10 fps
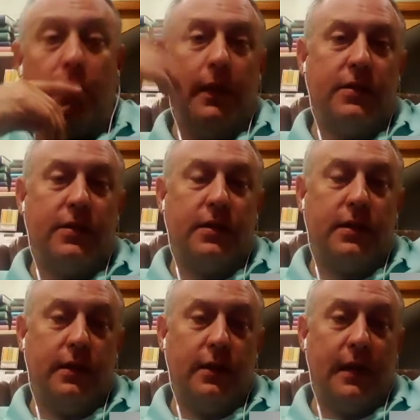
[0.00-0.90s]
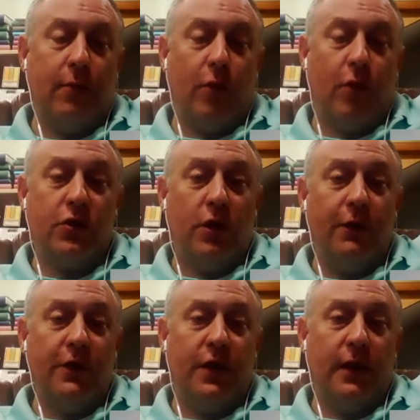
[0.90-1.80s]
it's you got more
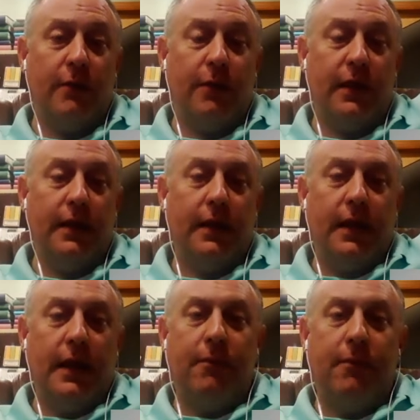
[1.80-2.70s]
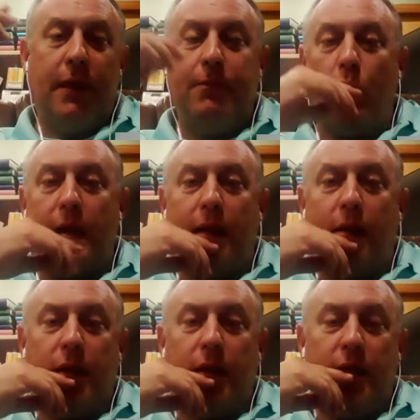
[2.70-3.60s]
surface area, but it might pour yeah.
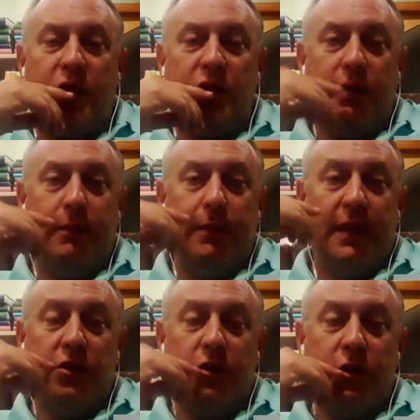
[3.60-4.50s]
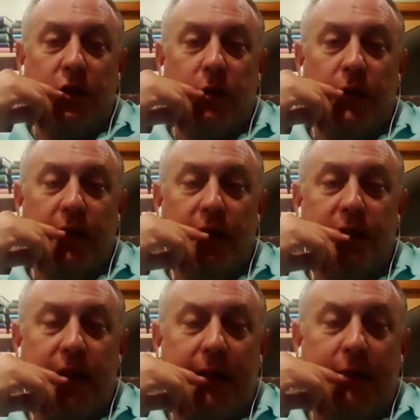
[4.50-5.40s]
out initially because your humidity's
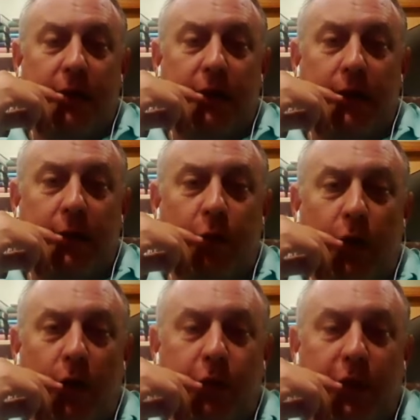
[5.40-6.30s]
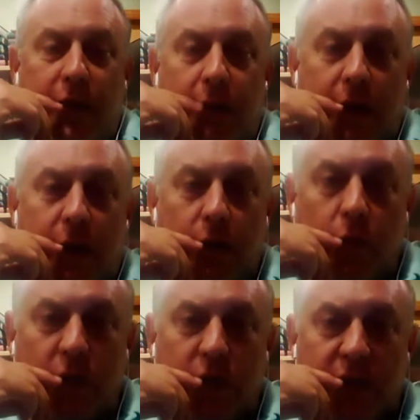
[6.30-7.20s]
high. But I'm I'm thinking about
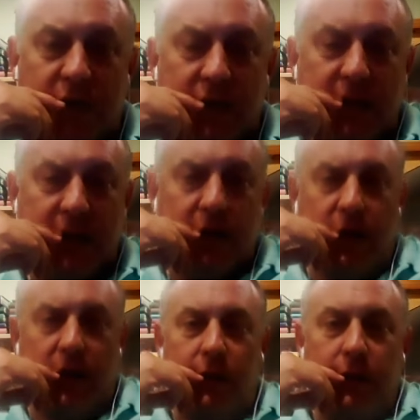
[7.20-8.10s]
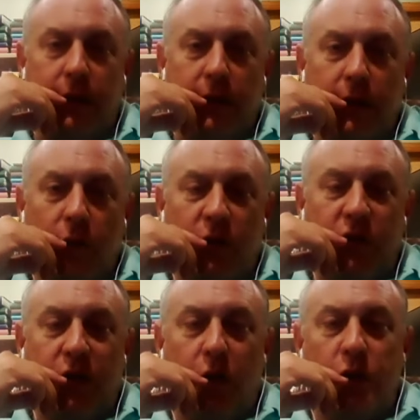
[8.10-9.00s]
once it's down to once
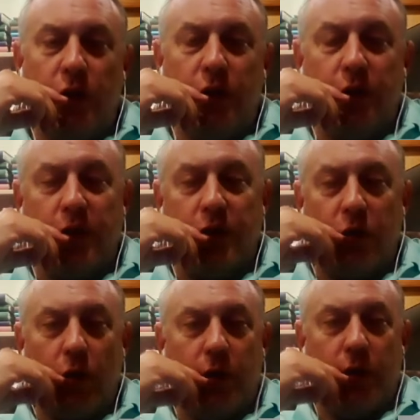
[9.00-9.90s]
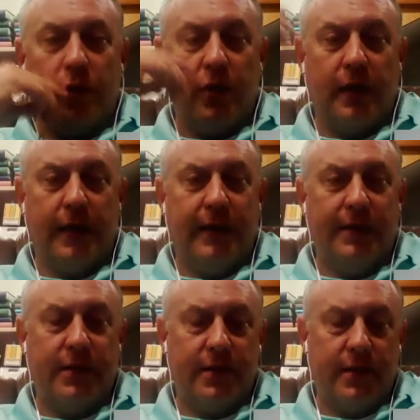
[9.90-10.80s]
the load's under control and you're talking
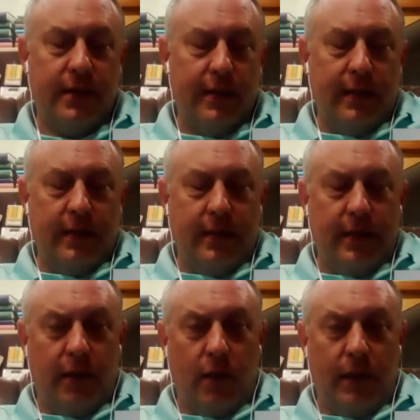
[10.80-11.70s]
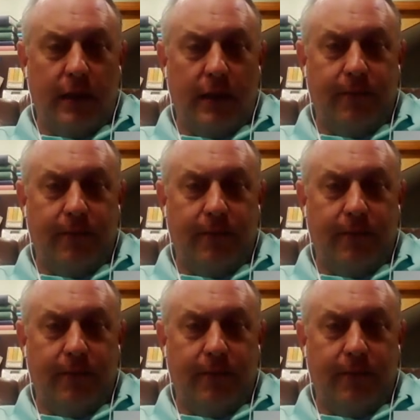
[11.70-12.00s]
it's you know, uh,